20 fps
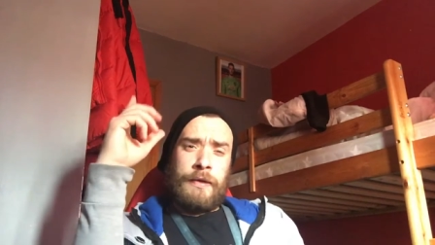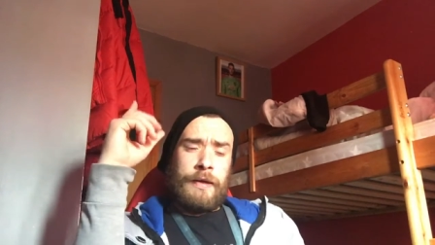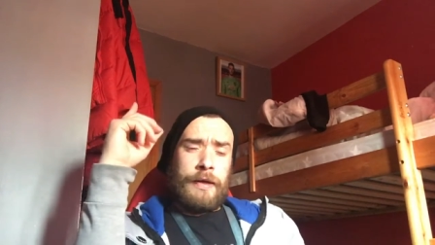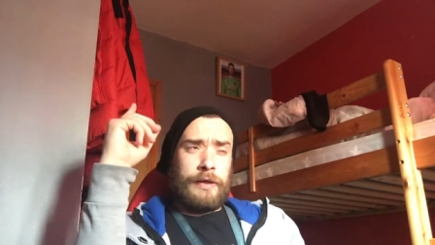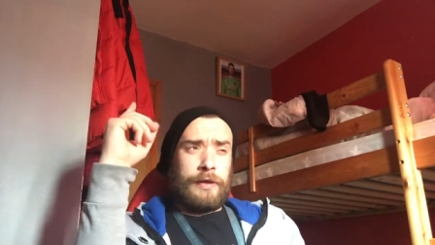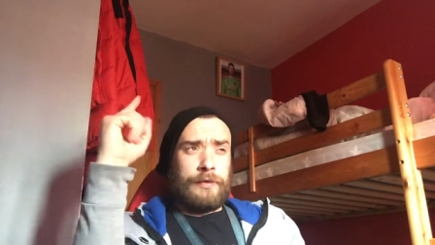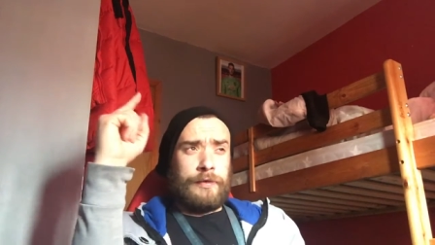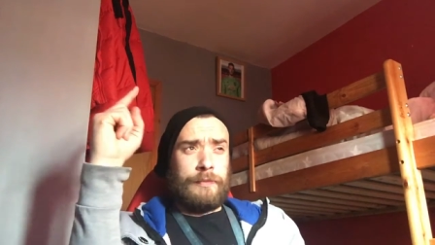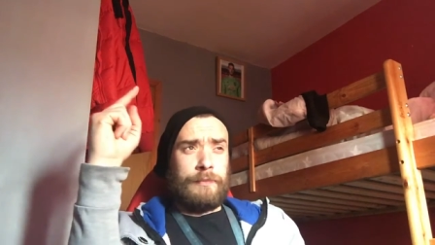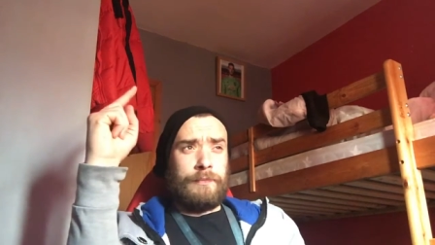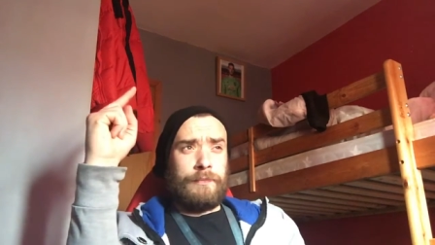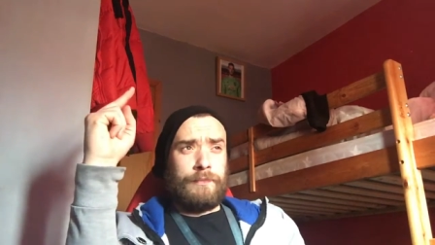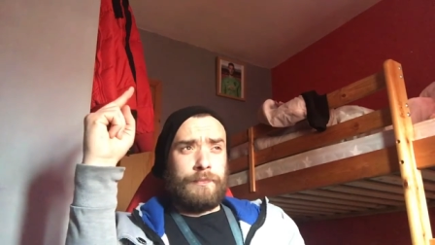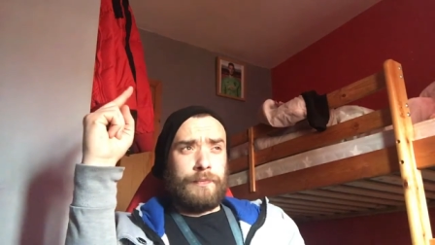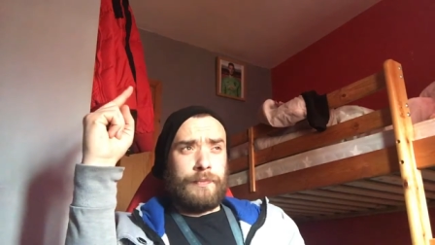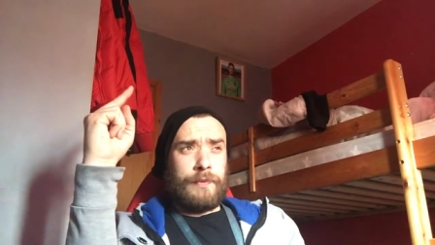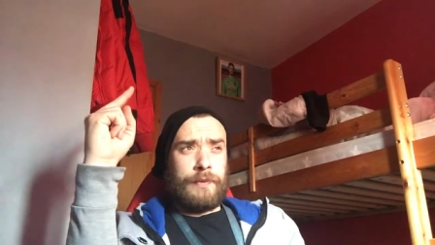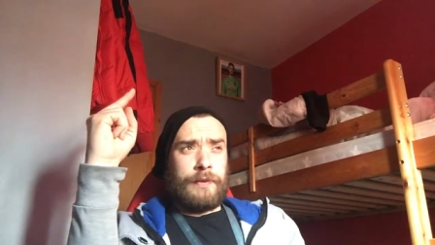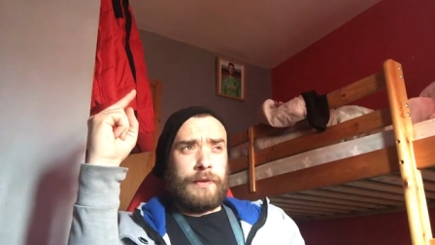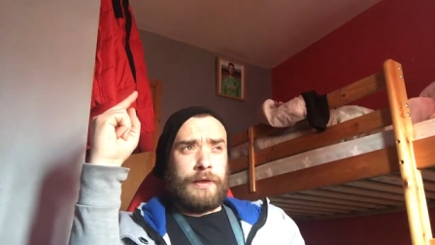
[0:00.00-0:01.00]
and I don't
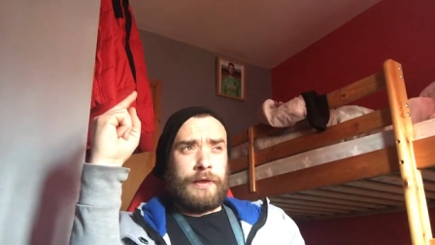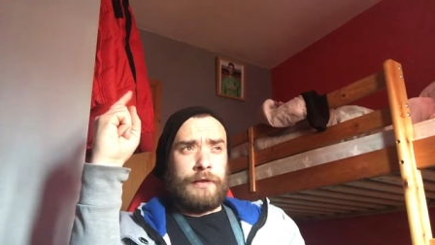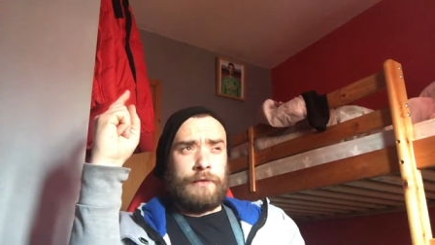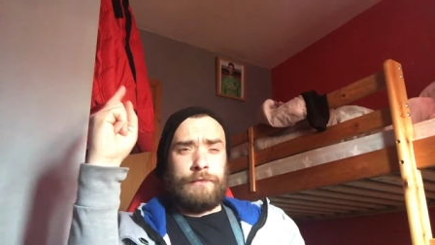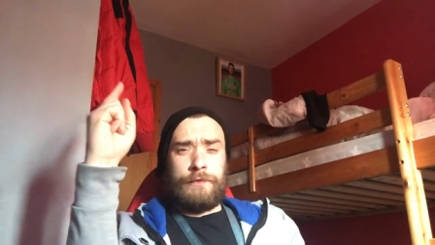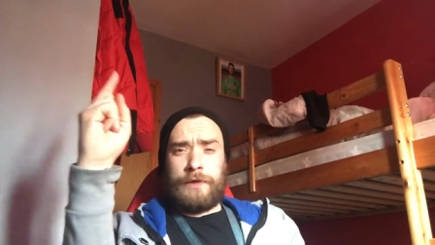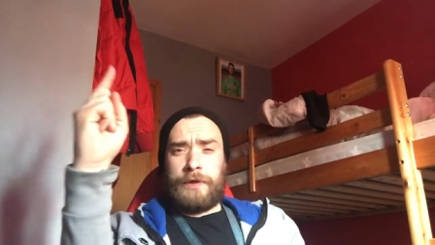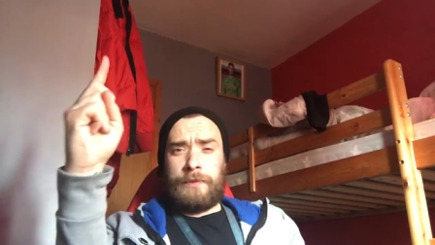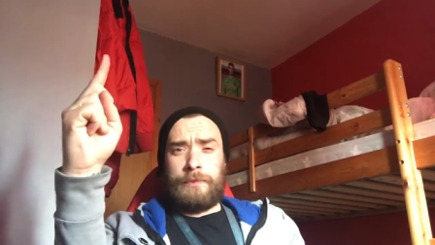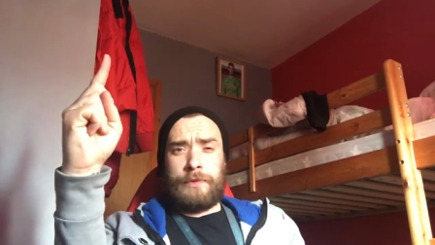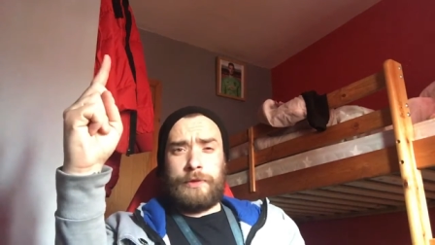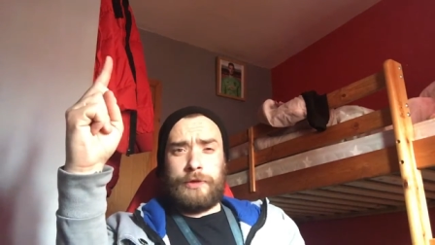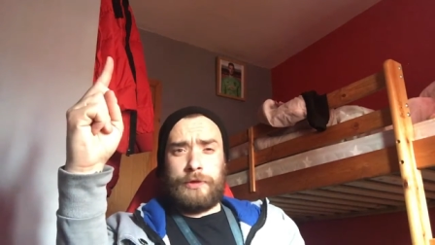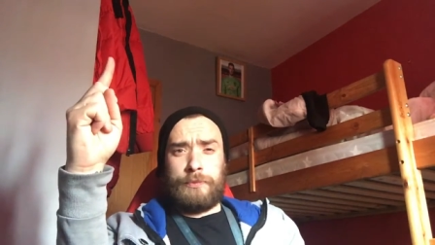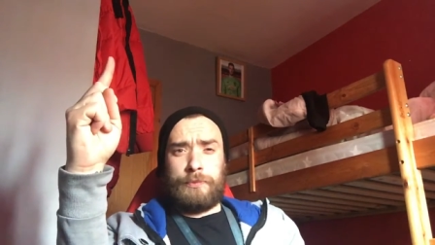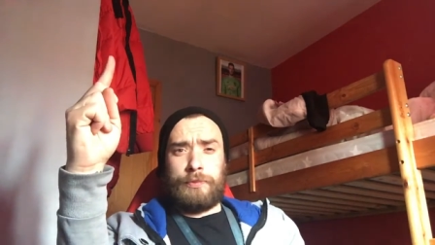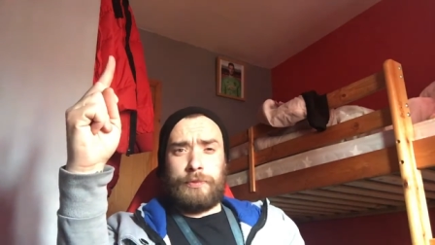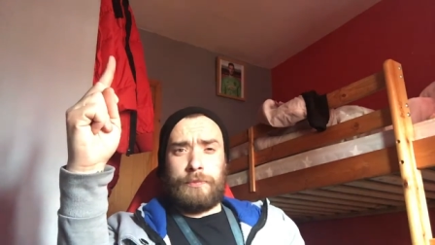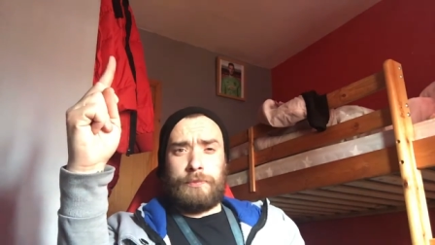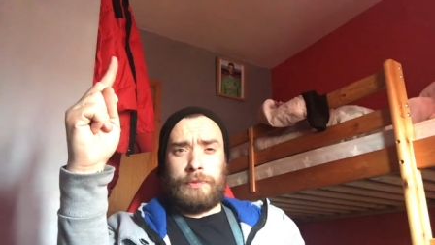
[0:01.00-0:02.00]
think I
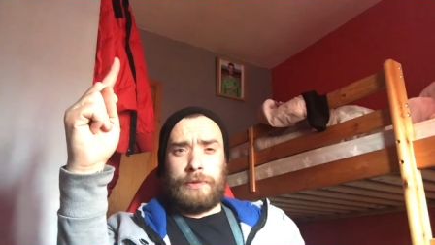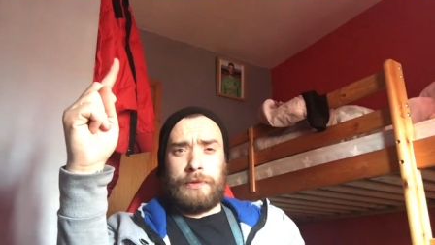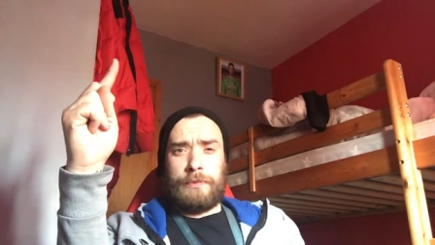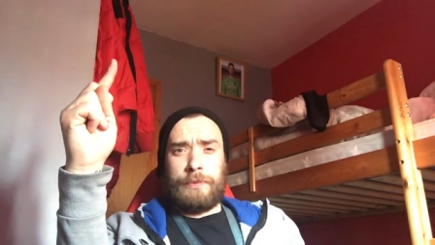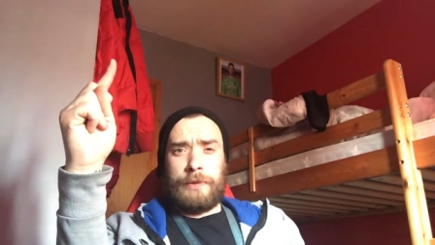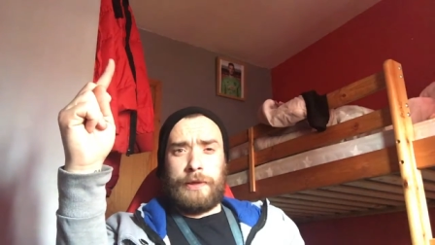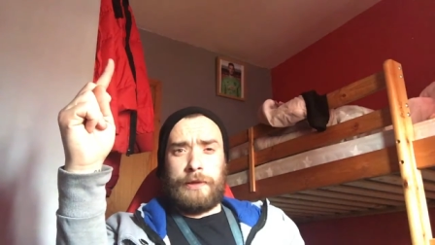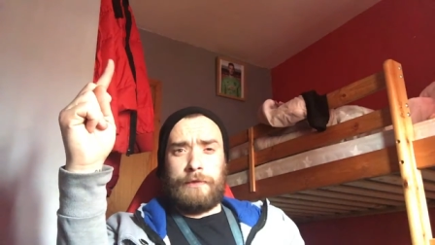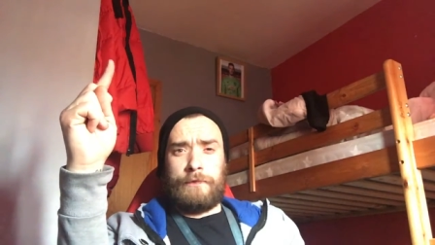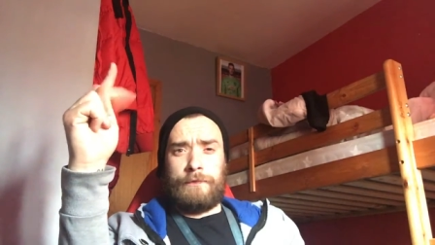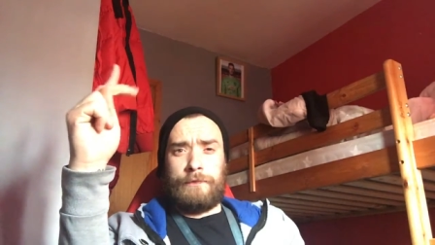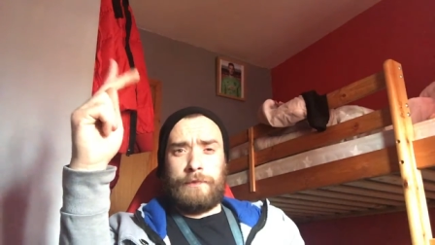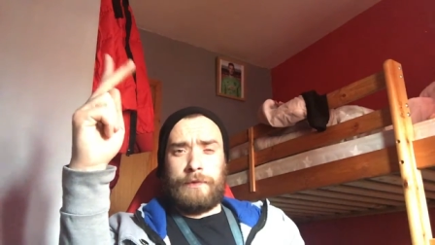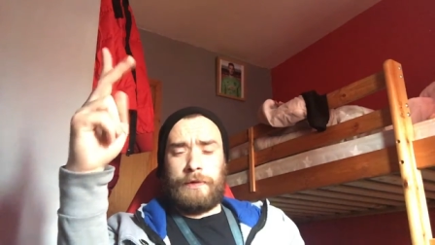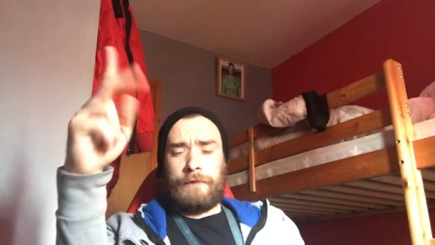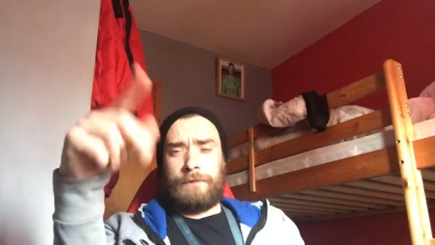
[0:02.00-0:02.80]
mentioned properly about the flight.